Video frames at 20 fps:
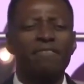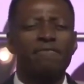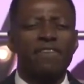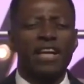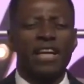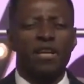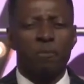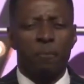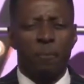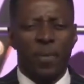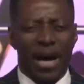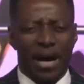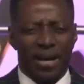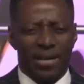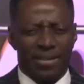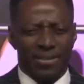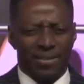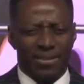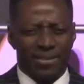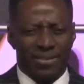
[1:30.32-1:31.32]
like that frying
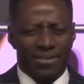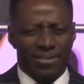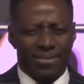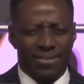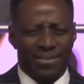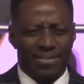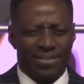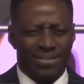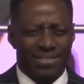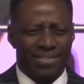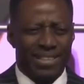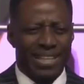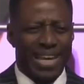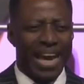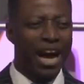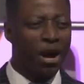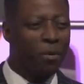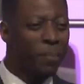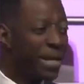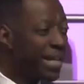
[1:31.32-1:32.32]
pan.
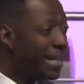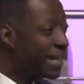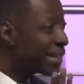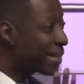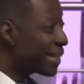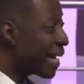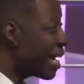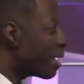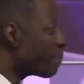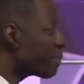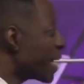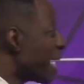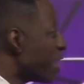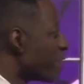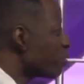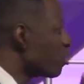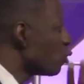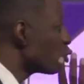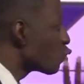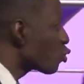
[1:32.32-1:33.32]
How many
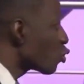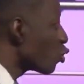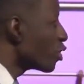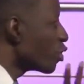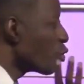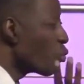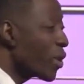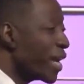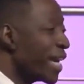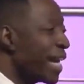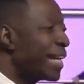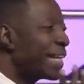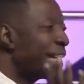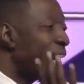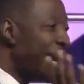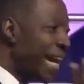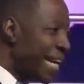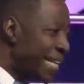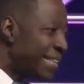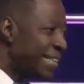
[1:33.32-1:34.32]
times have you thrown away
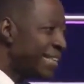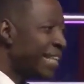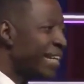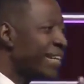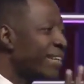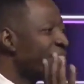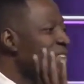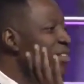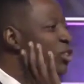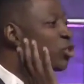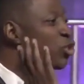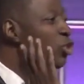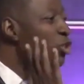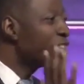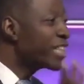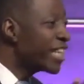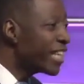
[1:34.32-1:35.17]
an idea, a